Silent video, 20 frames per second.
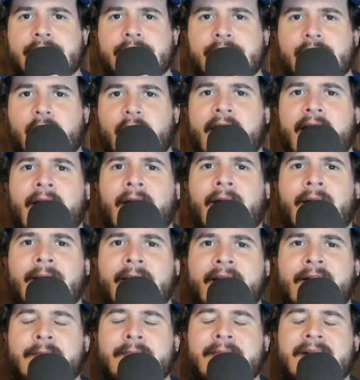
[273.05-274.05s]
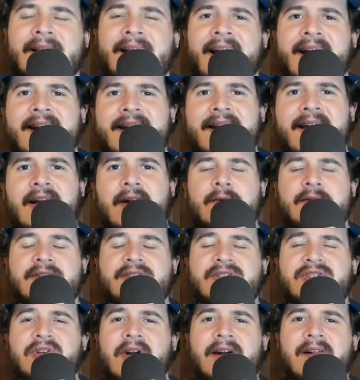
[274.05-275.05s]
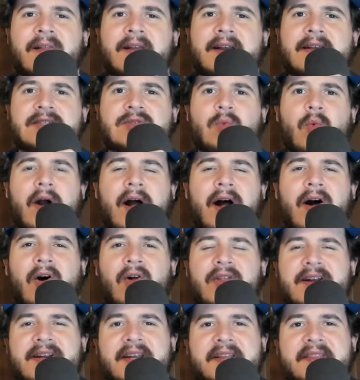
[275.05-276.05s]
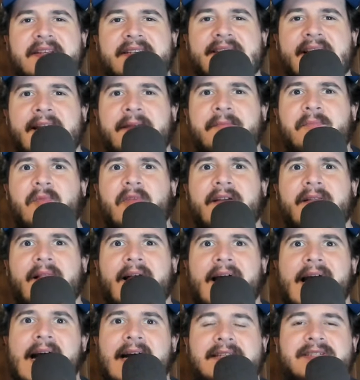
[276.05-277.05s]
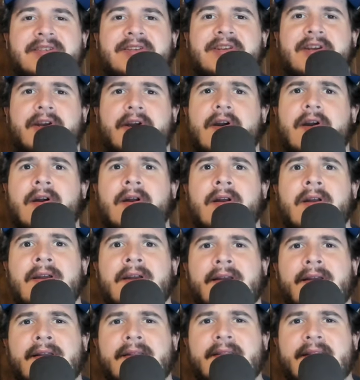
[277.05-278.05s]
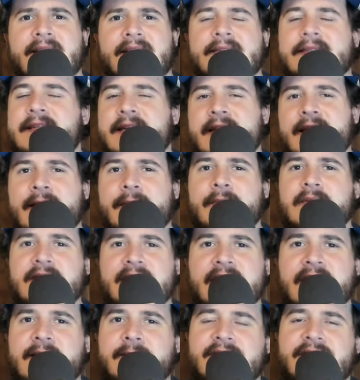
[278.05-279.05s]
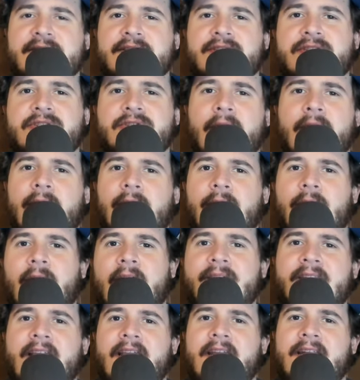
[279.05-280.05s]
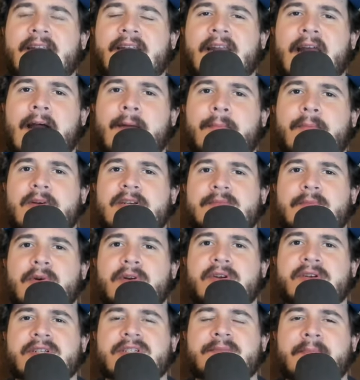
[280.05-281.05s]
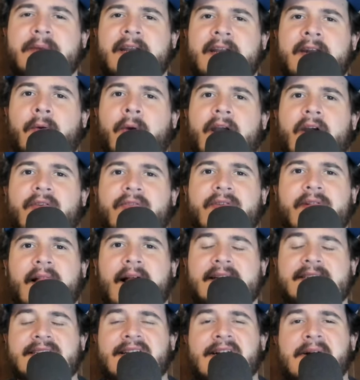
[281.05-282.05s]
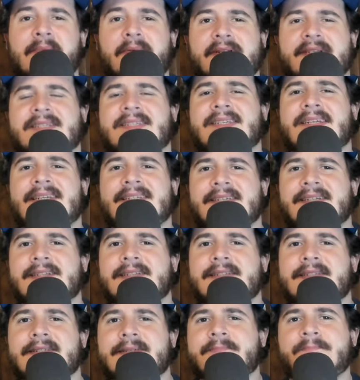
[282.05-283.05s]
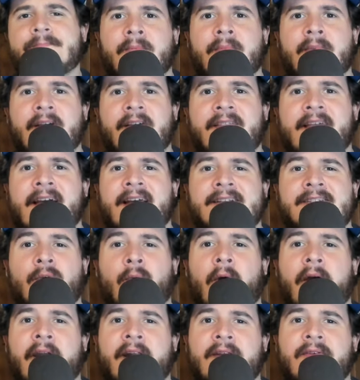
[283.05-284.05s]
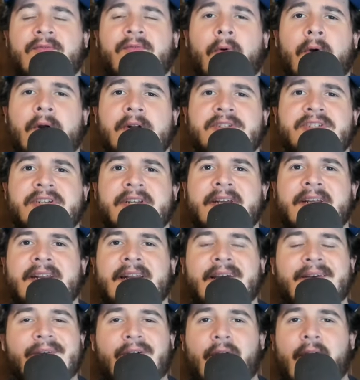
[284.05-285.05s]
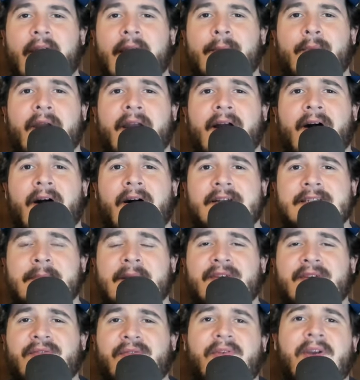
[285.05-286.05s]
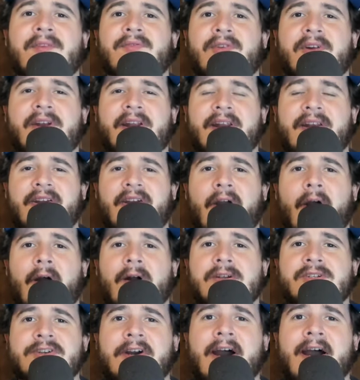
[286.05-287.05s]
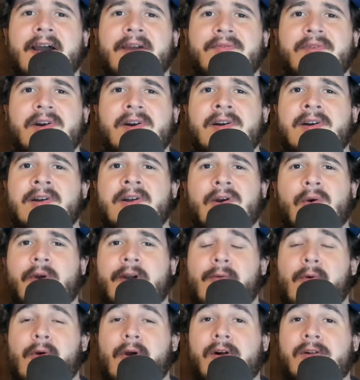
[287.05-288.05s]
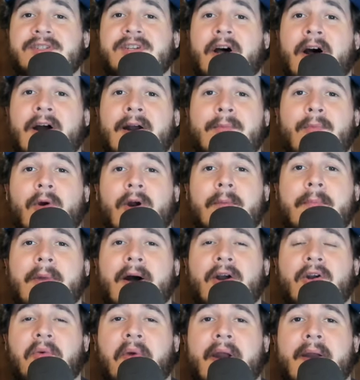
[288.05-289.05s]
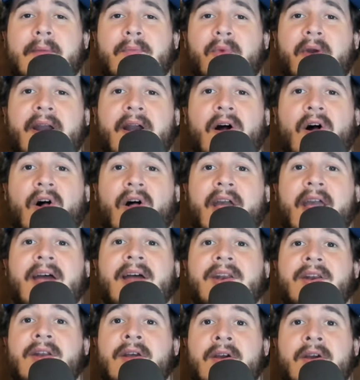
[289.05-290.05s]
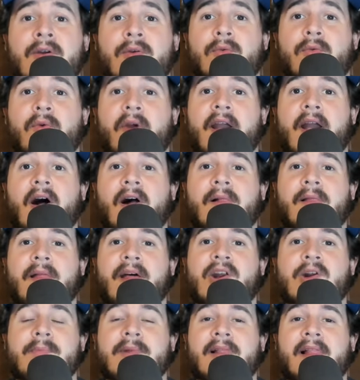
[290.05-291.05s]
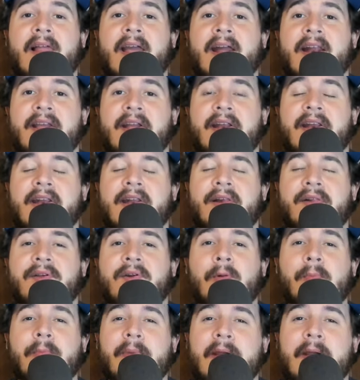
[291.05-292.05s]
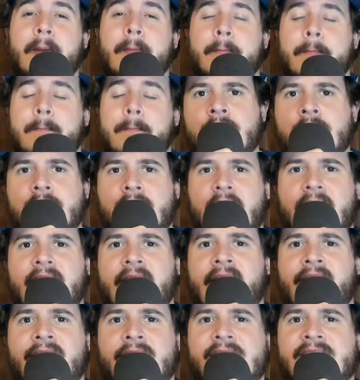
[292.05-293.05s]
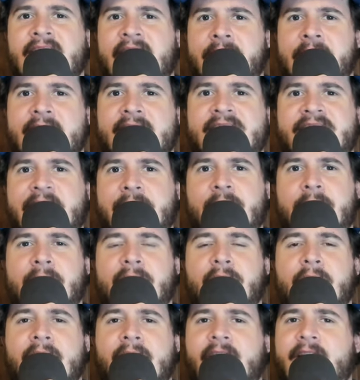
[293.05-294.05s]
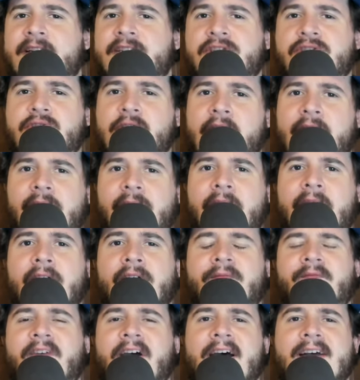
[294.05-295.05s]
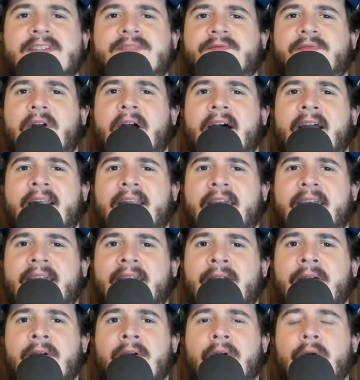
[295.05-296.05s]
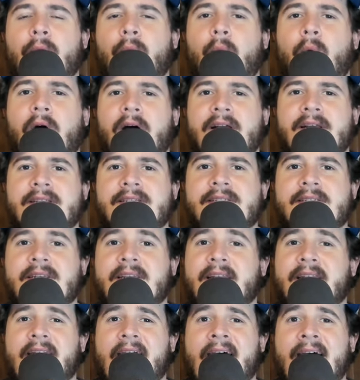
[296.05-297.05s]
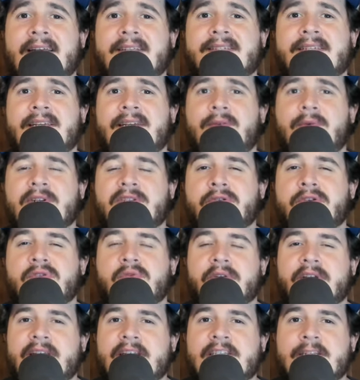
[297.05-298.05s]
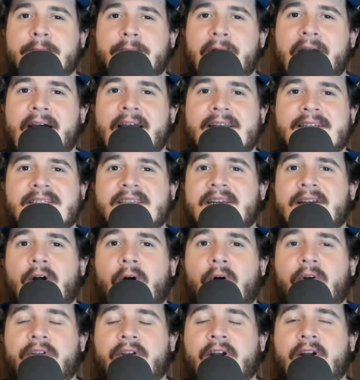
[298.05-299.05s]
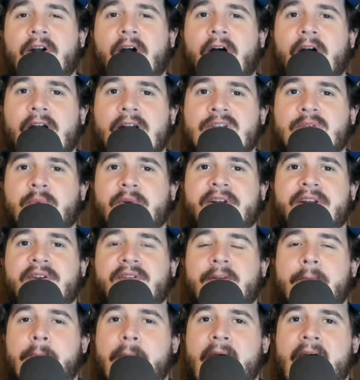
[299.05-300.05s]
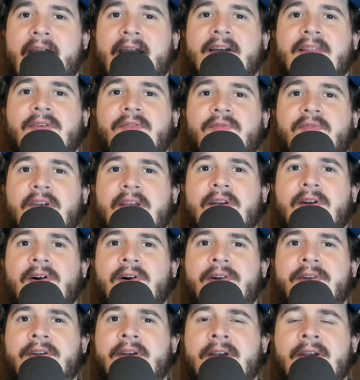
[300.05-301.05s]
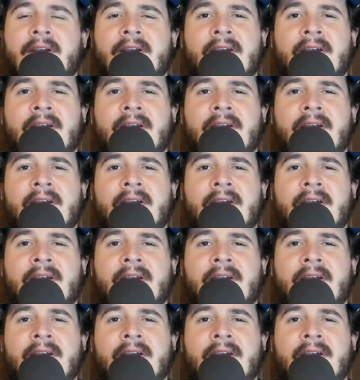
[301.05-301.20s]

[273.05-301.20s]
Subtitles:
Rahal Letterman-Lanigan was struggling as well. They did the same thing last year. This team seems to struggle at the Indianapolis Motor Speedway over the last couple of seasons. And that is quite unfortunate. Graham Rahal is my favorite IndyCar driver. We will talk more about Graham Rahal and Rahal Letterman-Lanigan in a little bit. Another team that seemed to be really struggling on Fast Friday was Ganassi, which was really surprising. All their cars were near the back of the field.